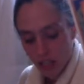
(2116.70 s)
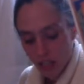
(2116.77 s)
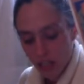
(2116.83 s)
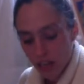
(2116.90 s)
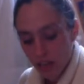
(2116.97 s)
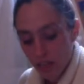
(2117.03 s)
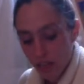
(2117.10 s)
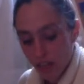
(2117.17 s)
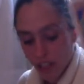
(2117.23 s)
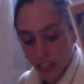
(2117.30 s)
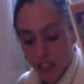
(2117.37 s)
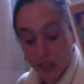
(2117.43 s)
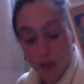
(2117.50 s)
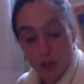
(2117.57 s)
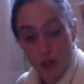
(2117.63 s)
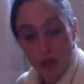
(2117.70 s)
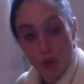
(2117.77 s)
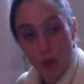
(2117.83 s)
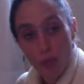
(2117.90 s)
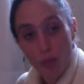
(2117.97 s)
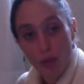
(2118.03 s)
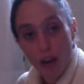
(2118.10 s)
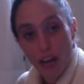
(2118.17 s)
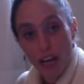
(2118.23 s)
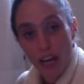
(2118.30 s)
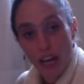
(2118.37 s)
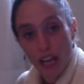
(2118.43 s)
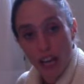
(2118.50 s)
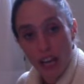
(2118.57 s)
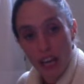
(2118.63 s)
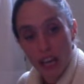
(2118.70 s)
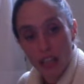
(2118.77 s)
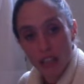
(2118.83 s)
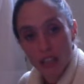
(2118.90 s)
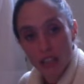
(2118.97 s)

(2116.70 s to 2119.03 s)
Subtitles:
I feel like it's so bright, can't